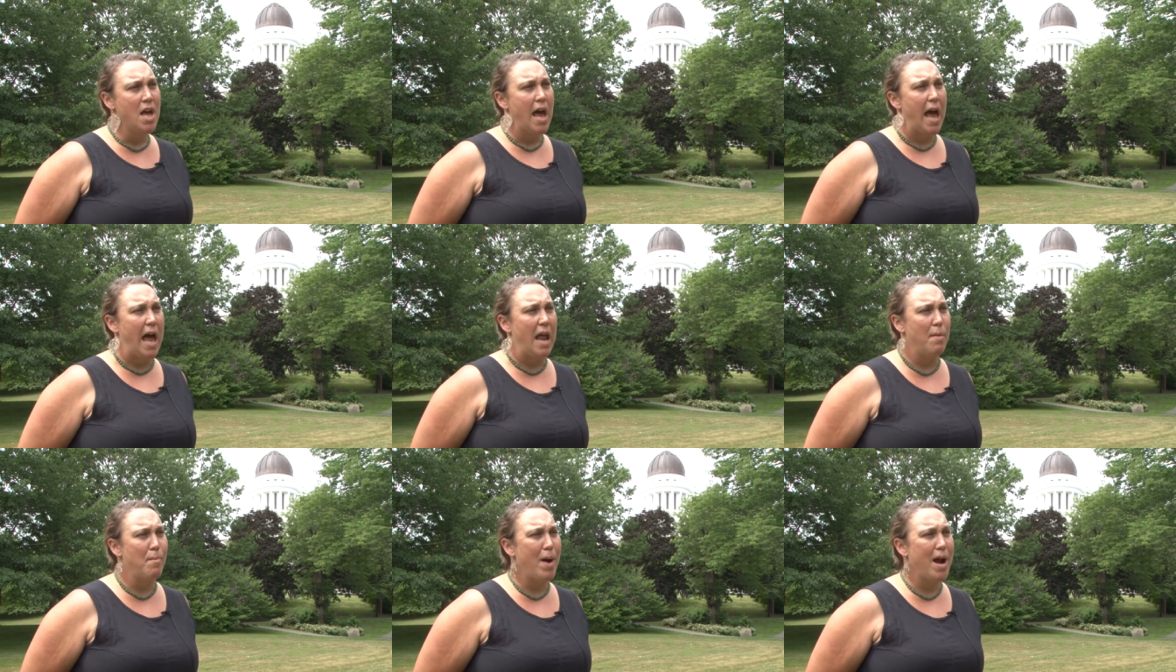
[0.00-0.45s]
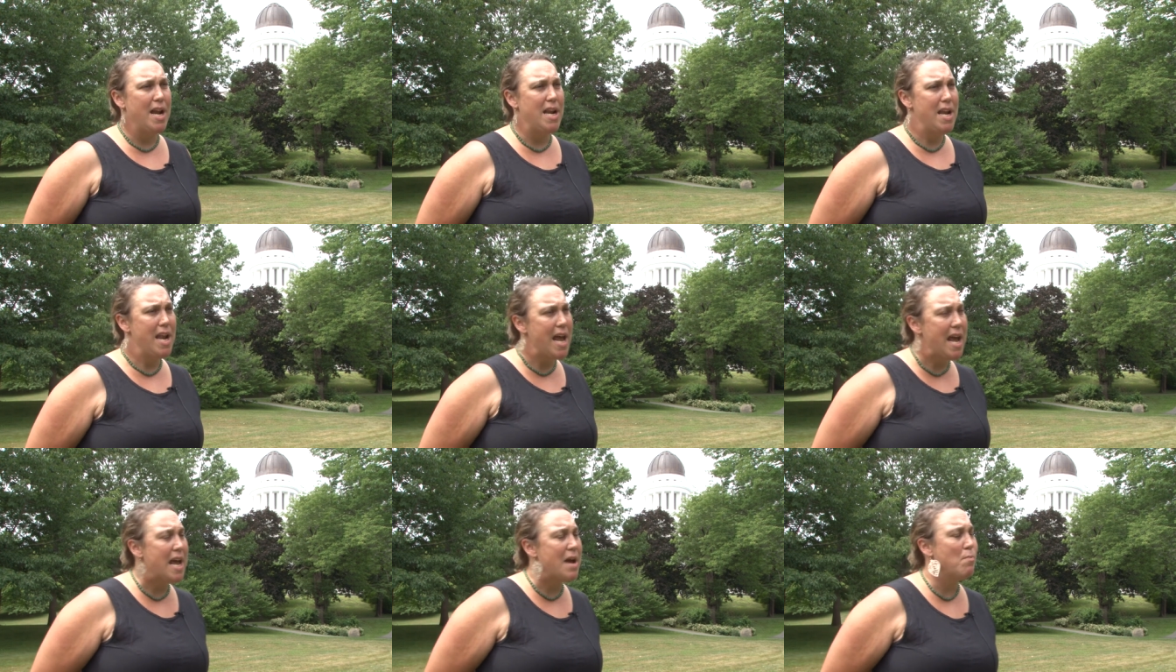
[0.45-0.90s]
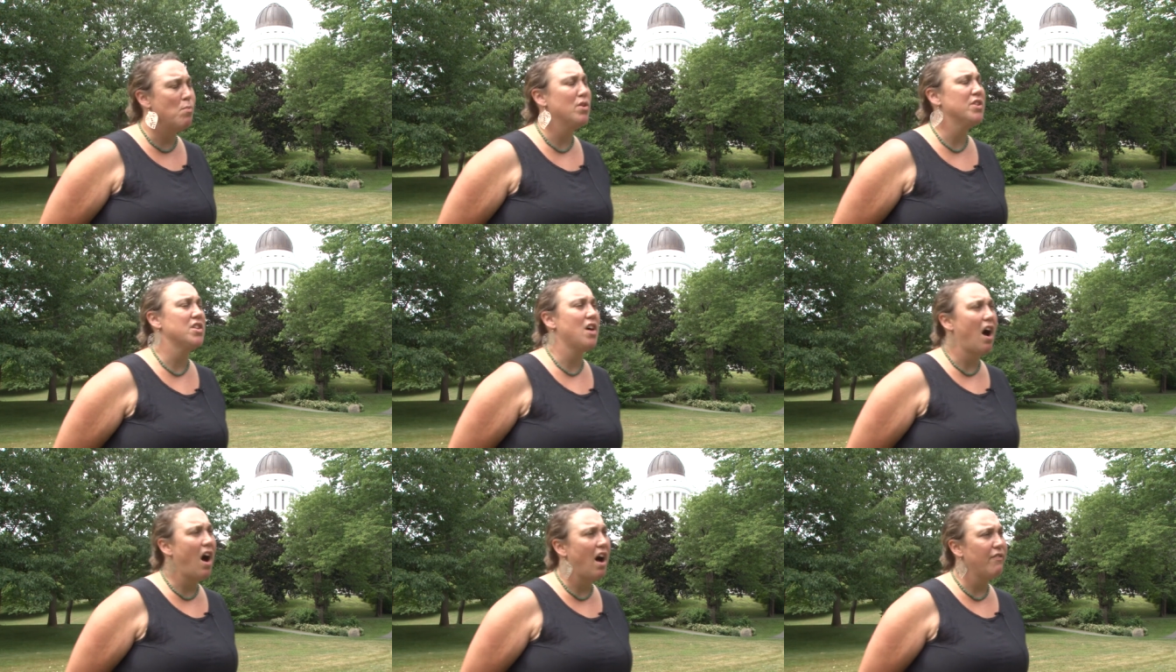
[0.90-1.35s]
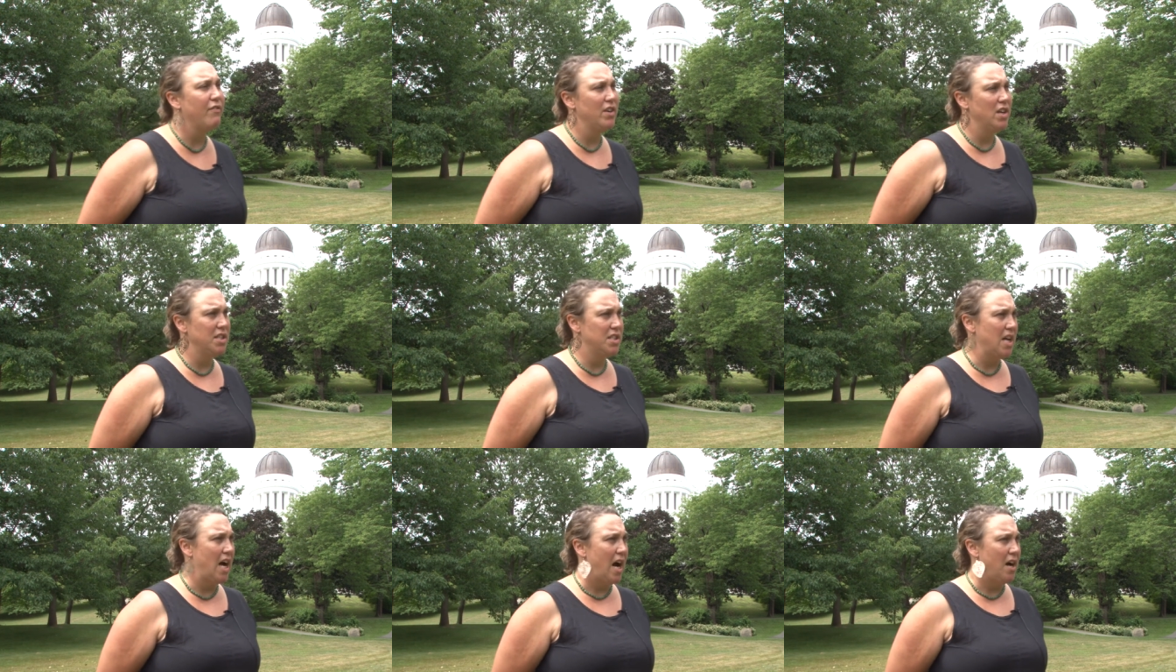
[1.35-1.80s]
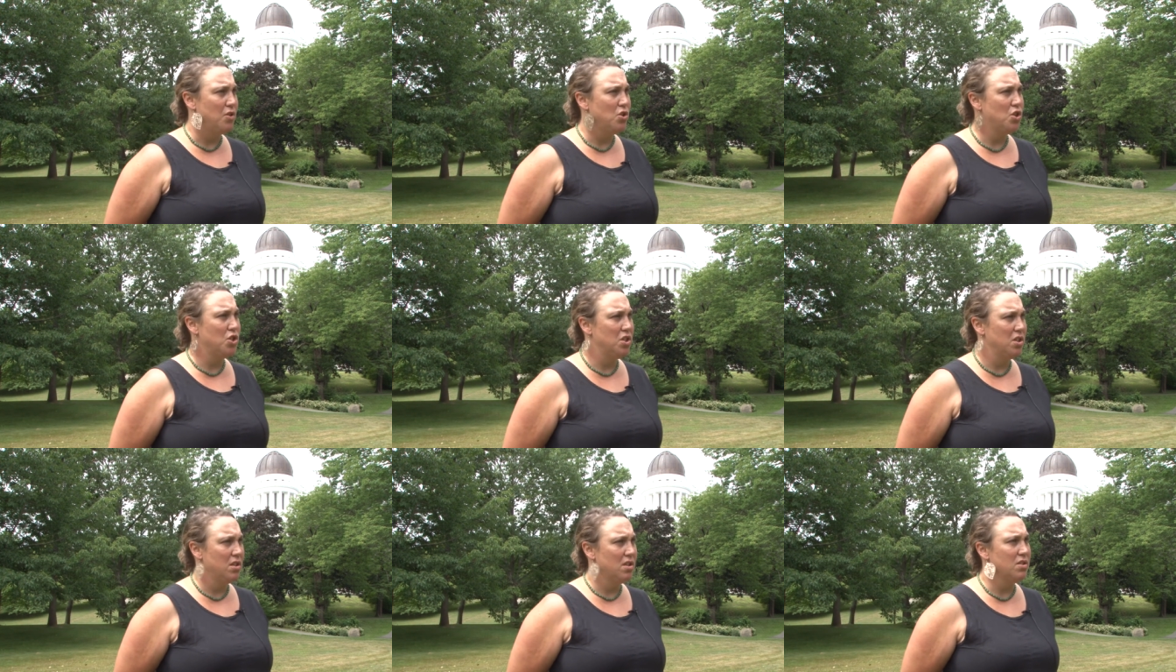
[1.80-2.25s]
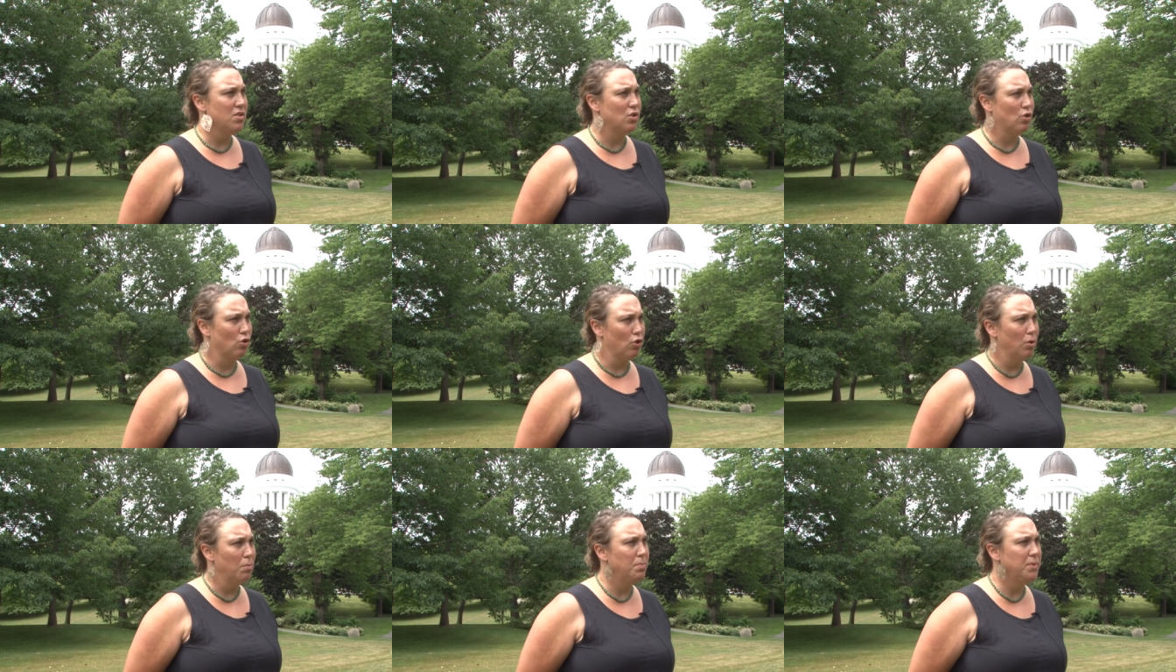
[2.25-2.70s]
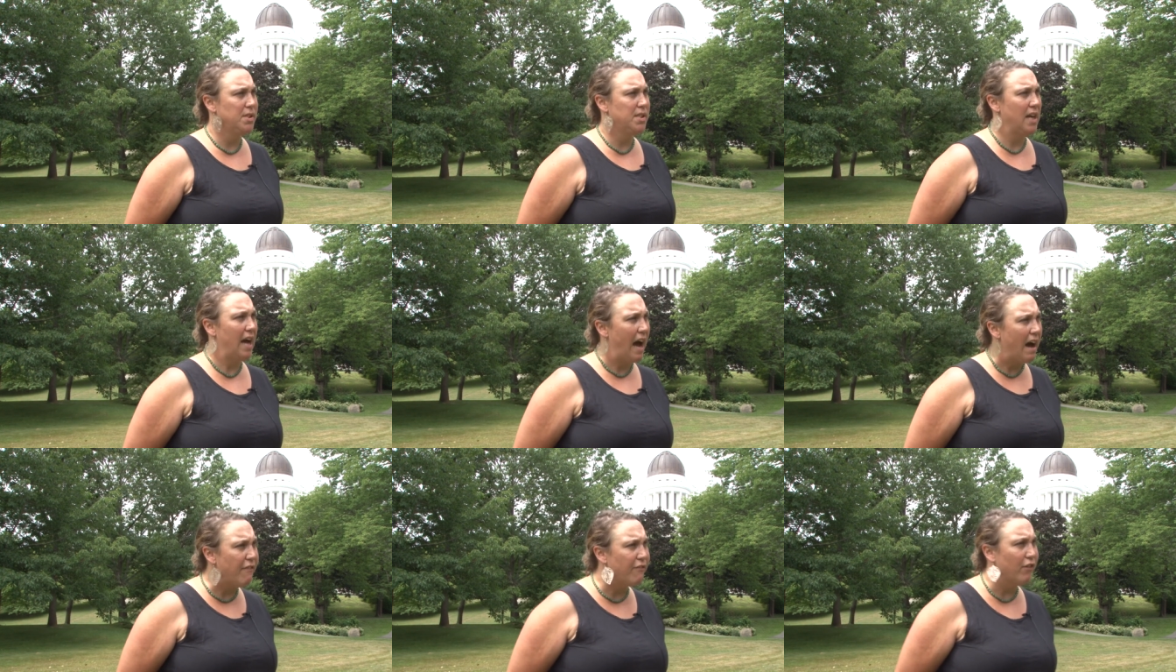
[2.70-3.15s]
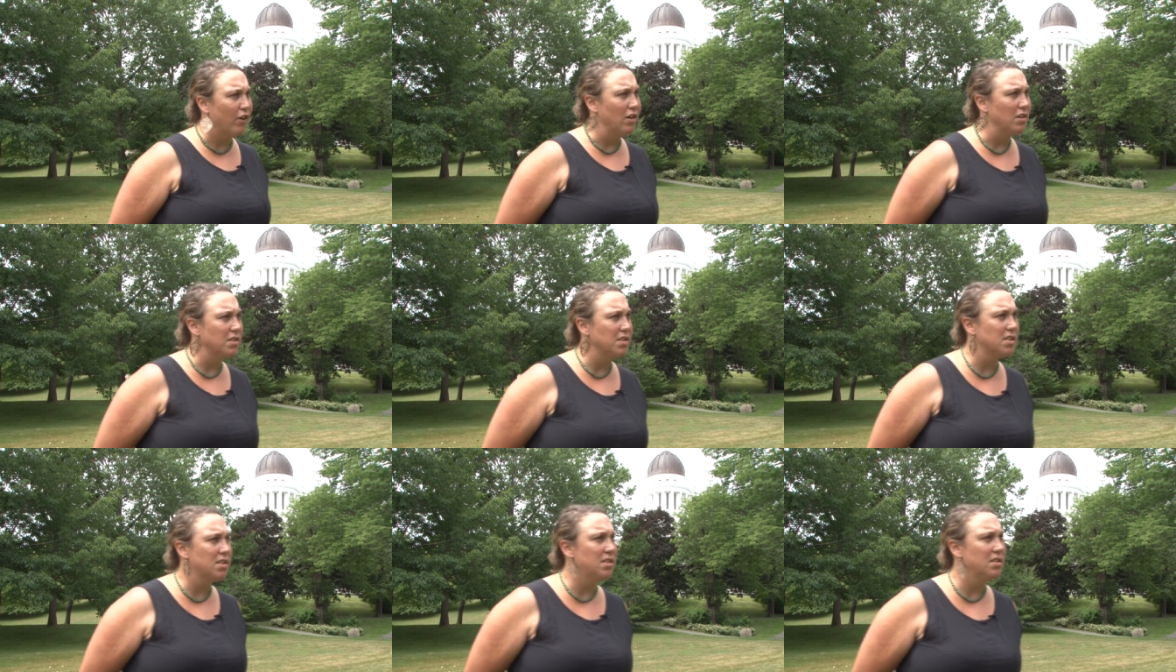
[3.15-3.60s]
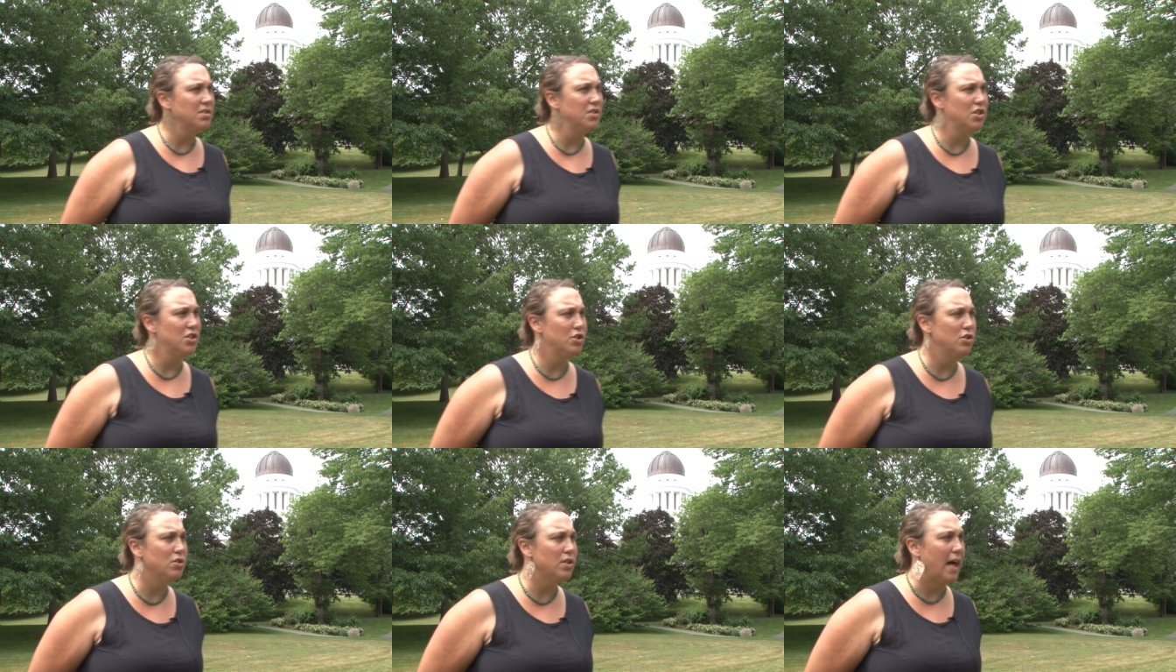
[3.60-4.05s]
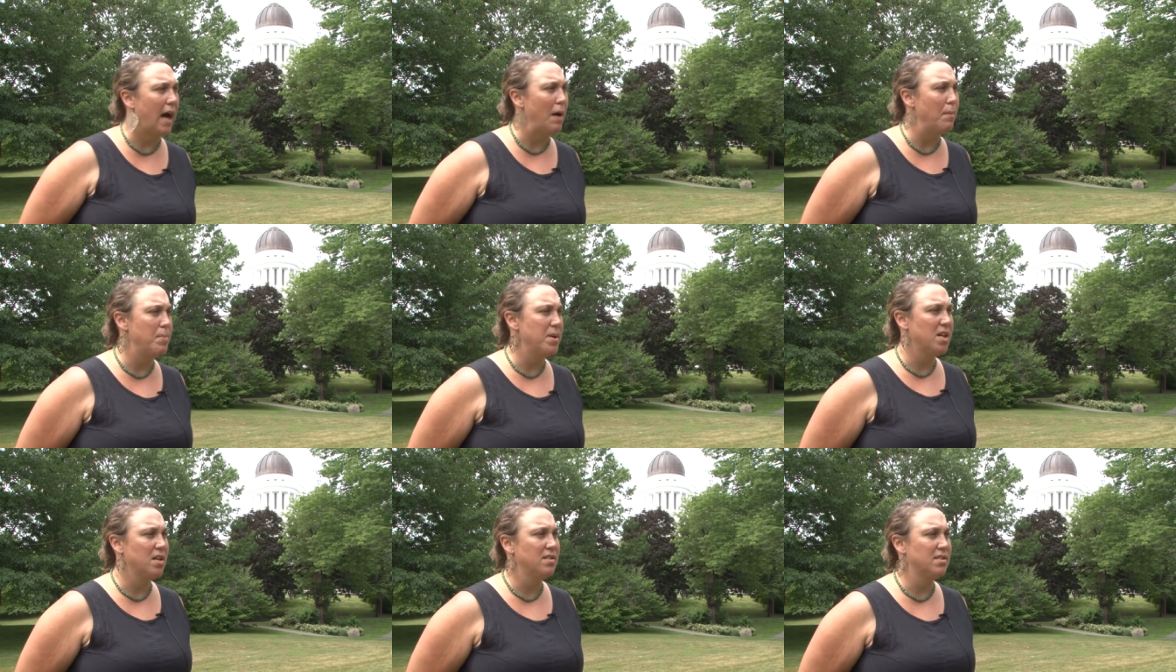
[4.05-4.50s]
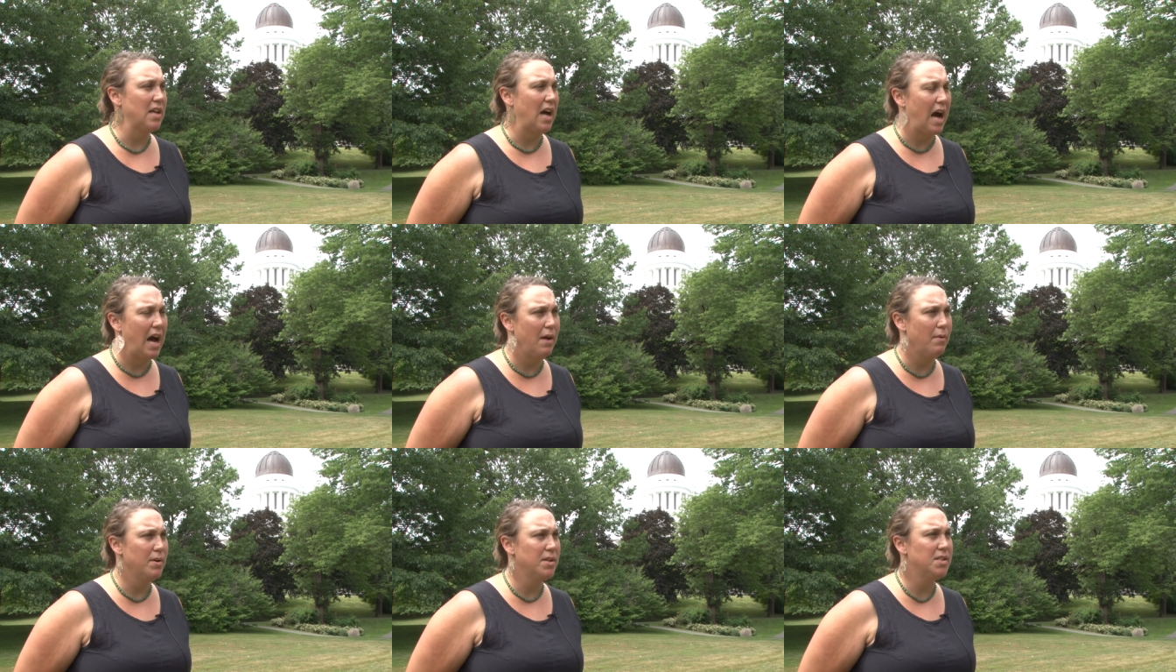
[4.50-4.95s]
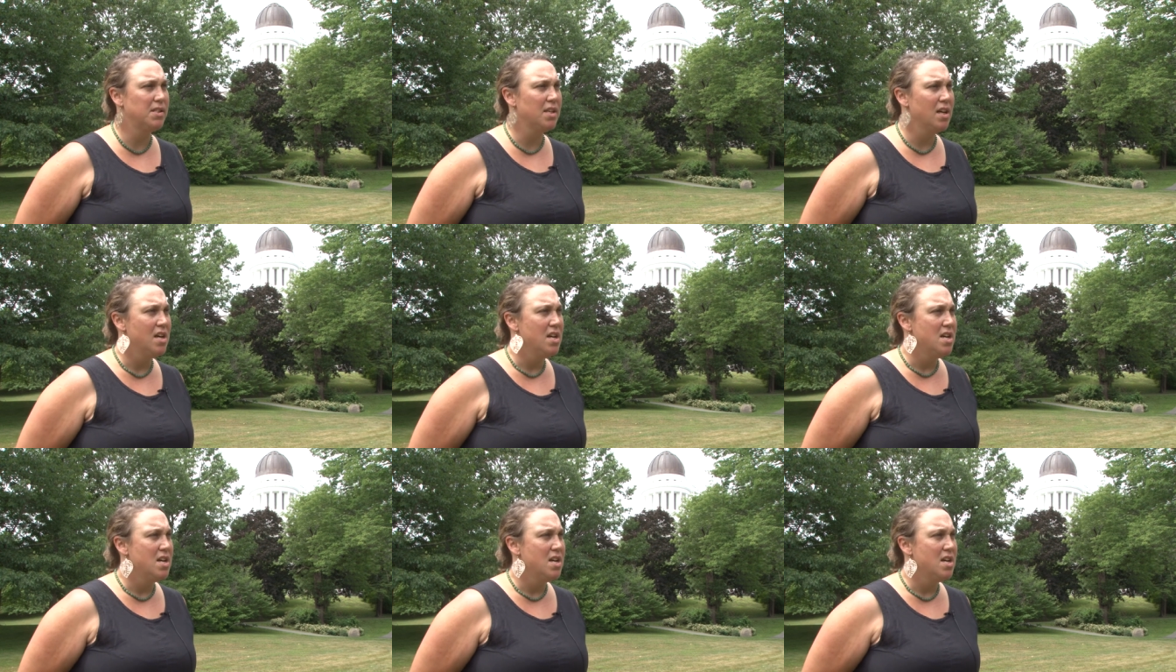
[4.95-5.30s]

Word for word: And my name was often attached to this group's efforts to do that because I was